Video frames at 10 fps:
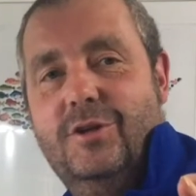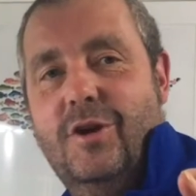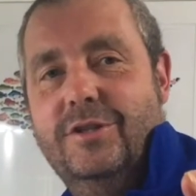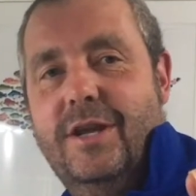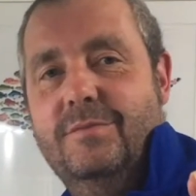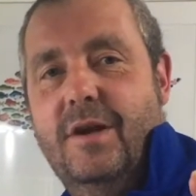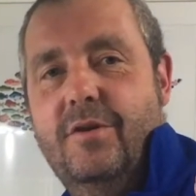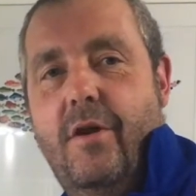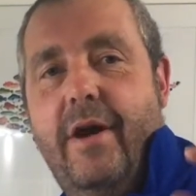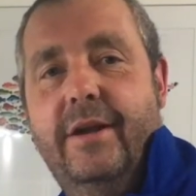crossed comes out
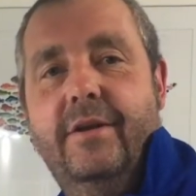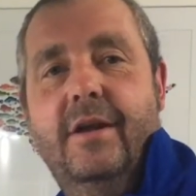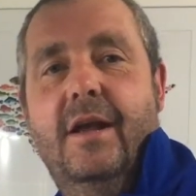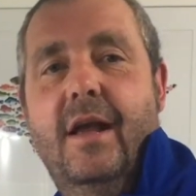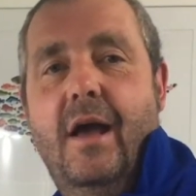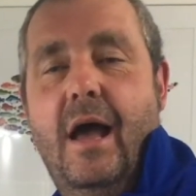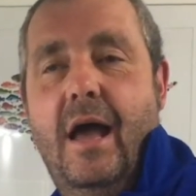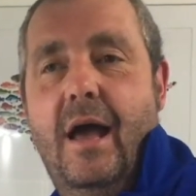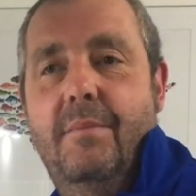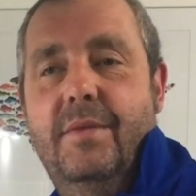alright.
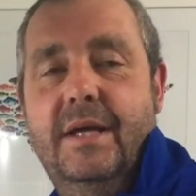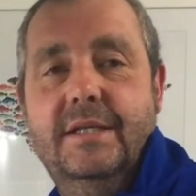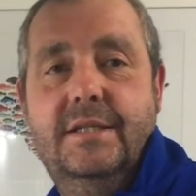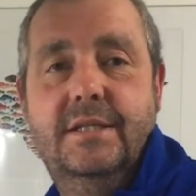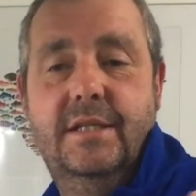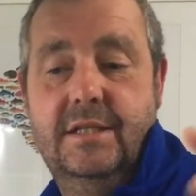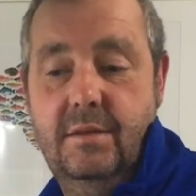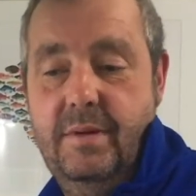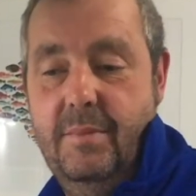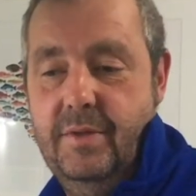This
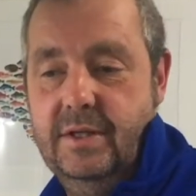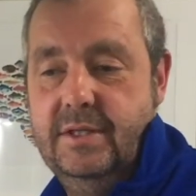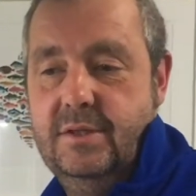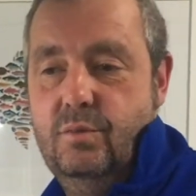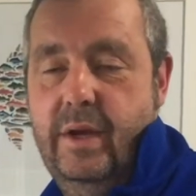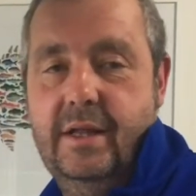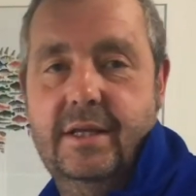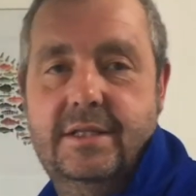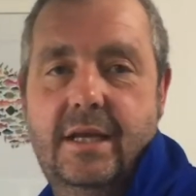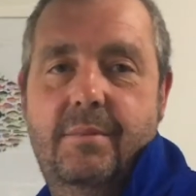will be up this week,
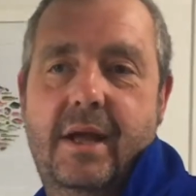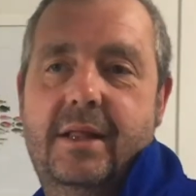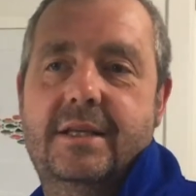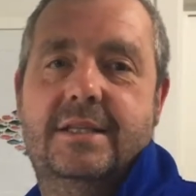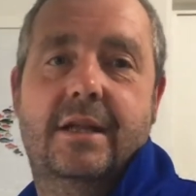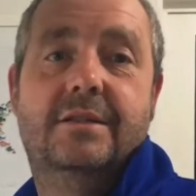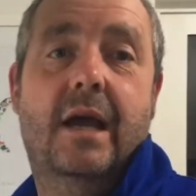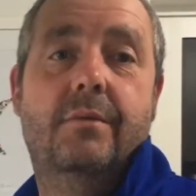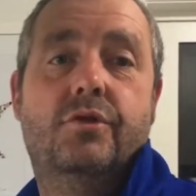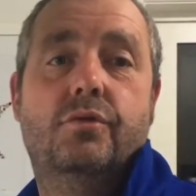this email. There's still
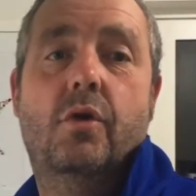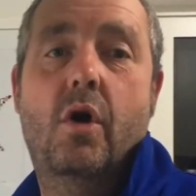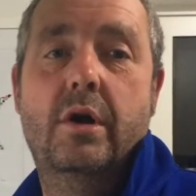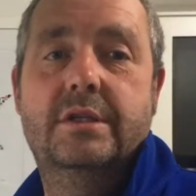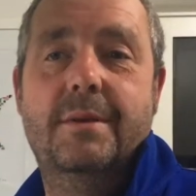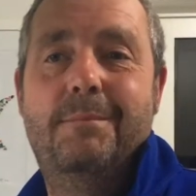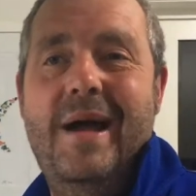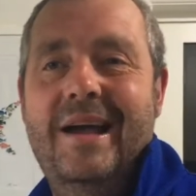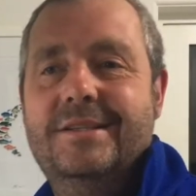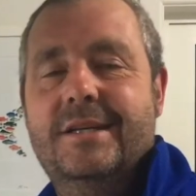time to order some
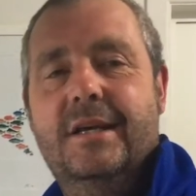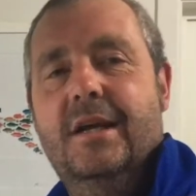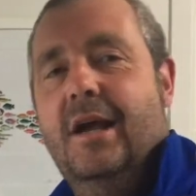packs.